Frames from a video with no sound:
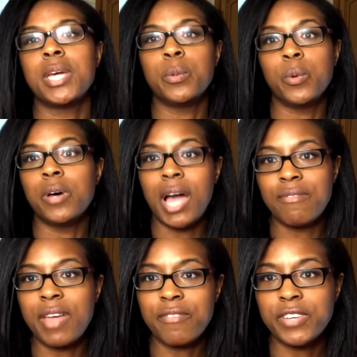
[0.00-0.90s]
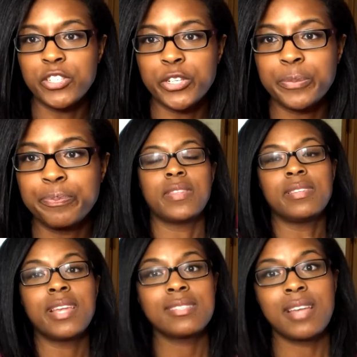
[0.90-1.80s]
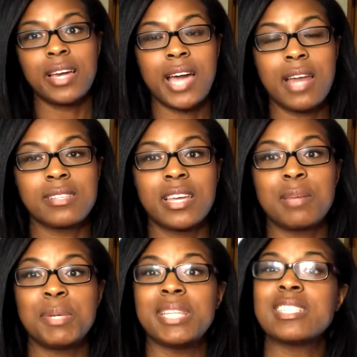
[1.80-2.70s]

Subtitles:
it will have that feature. Okay, the next icon is going to be the